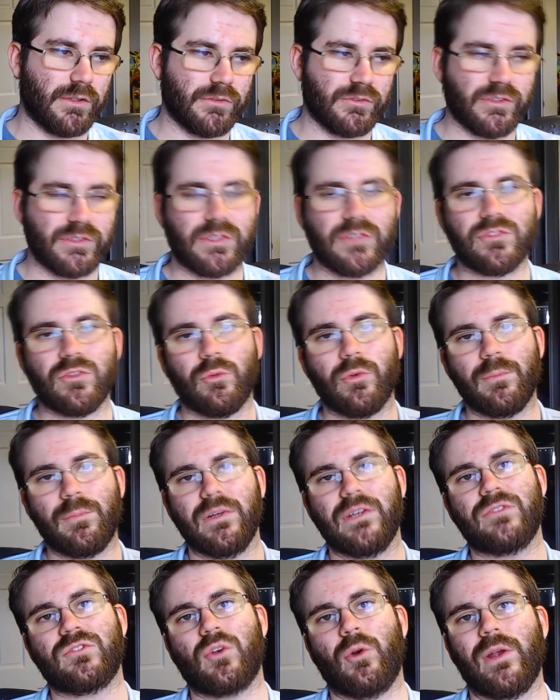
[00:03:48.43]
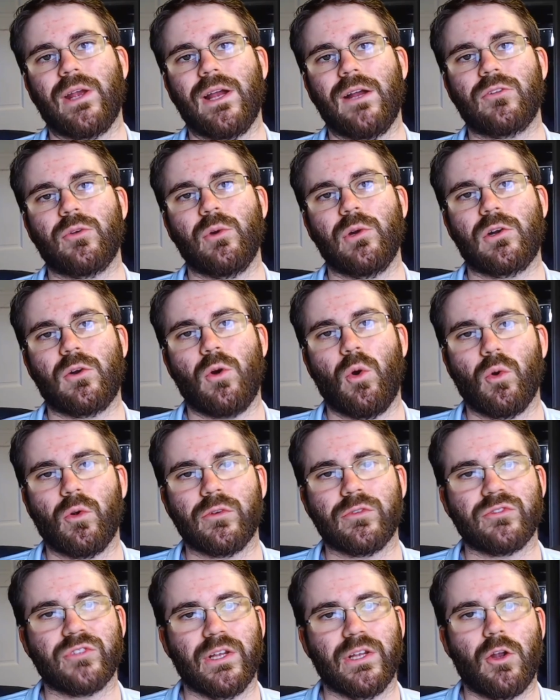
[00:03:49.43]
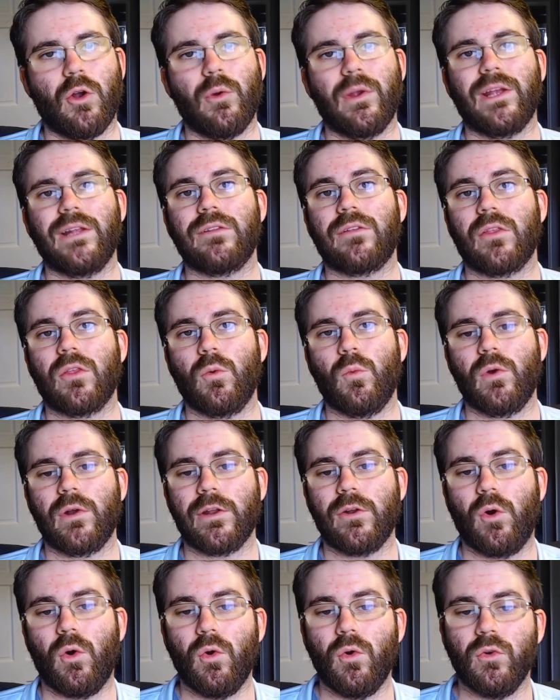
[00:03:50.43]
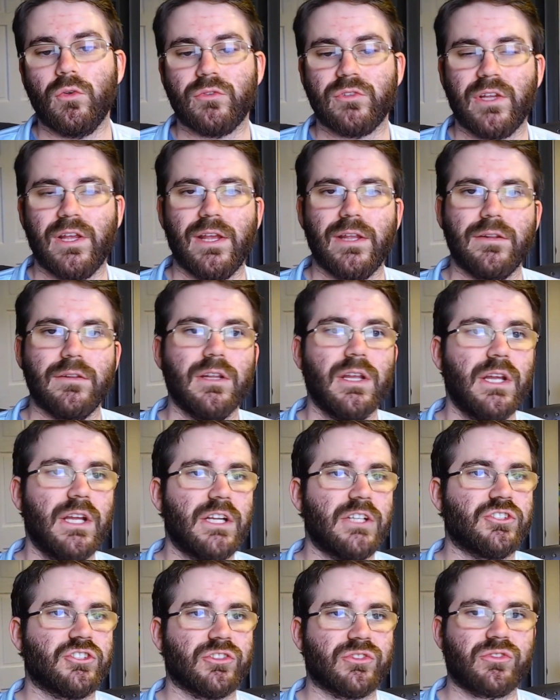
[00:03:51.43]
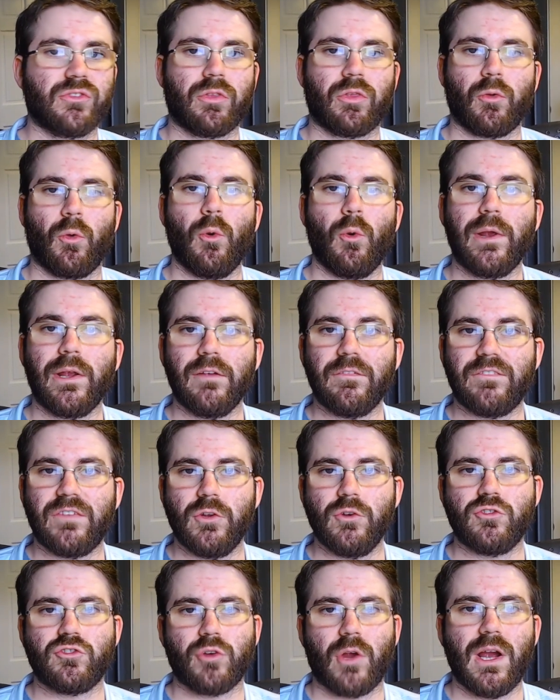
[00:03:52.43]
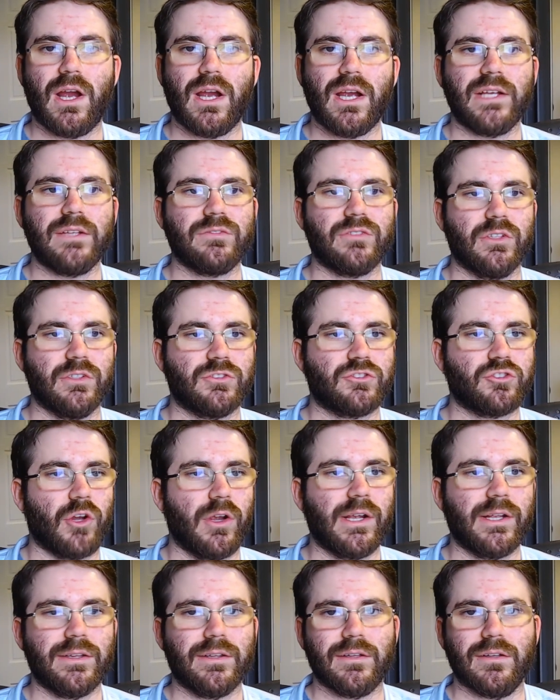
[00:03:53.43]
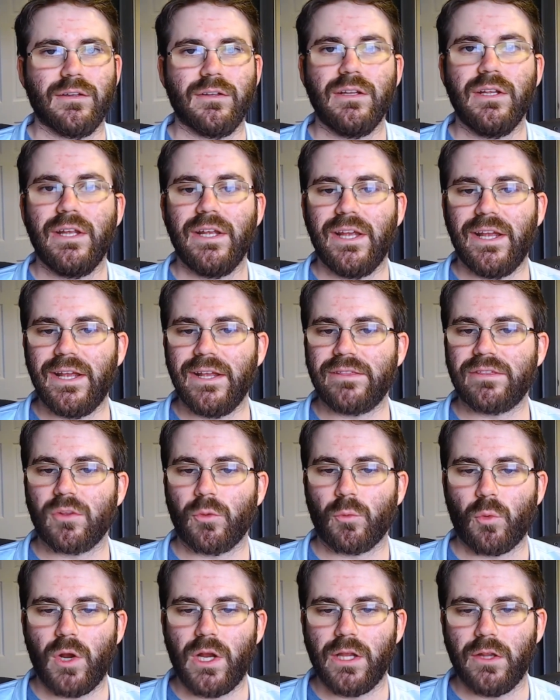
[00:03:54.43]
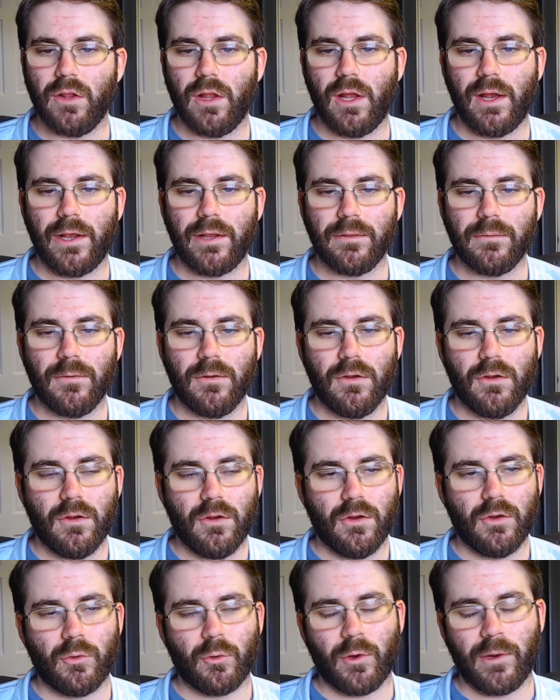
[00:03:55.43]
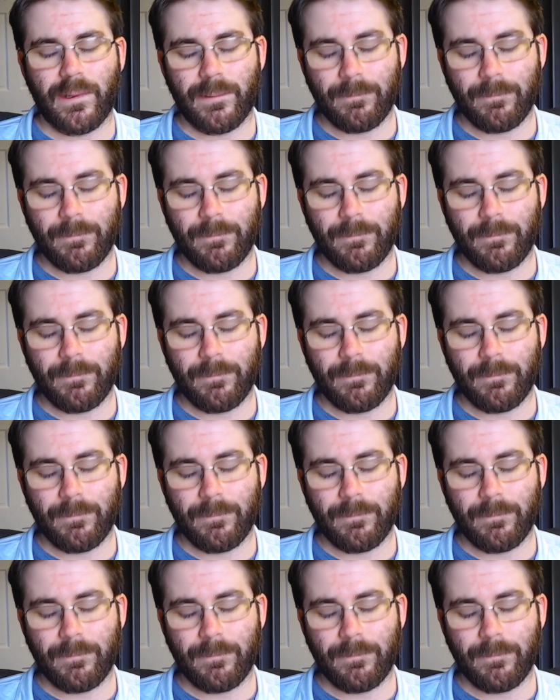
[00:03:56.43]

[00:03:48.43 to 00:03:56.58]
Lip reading: It doesn't replace going out to a course and going into the wooded holes and just throwing a few drives and trying to hit the right line, right?